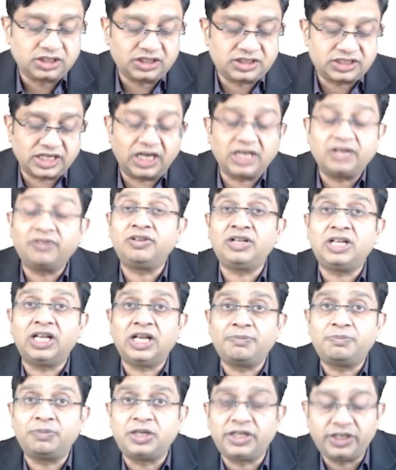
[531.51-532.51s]
Child will
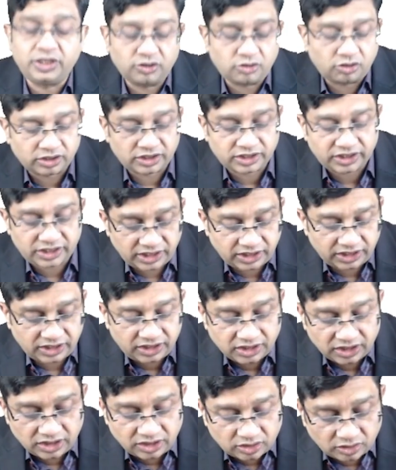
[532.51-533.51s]
have bleeding on day.
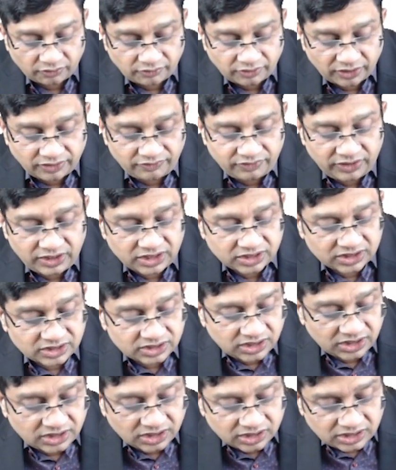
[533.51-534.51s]
Now when we
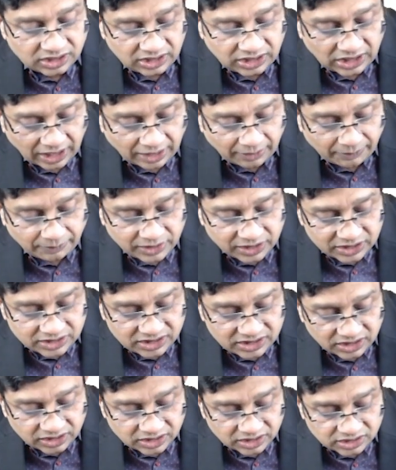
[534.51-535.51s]
consider the
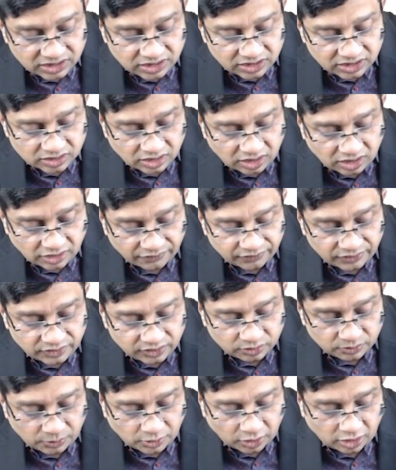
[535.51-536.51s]
hemorrhagic disease of
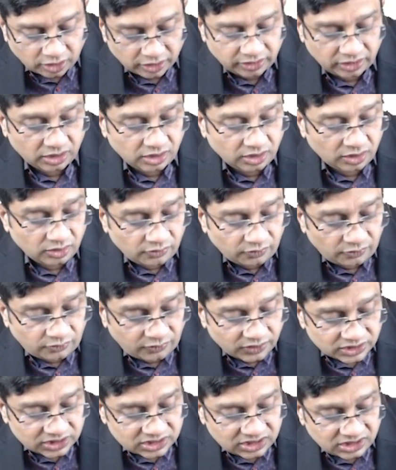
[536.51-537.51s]
newborn,
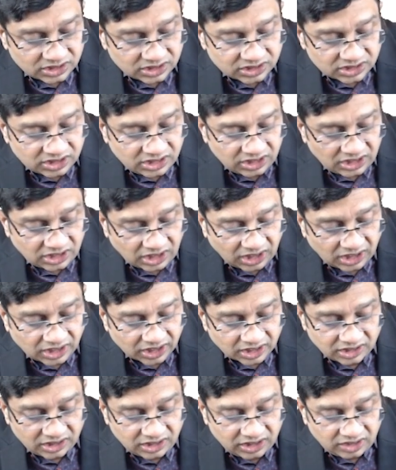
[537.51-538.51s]
first is the
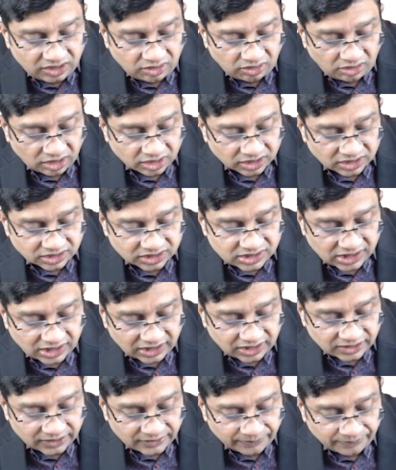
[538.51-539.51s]
early
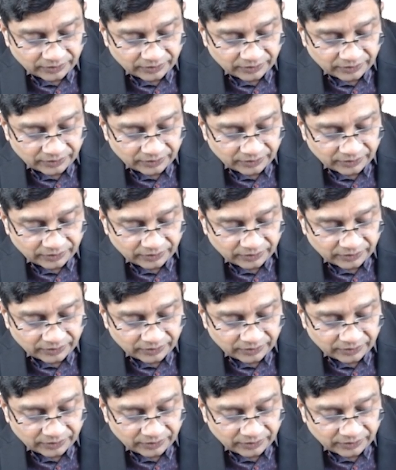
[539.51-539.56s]
onset.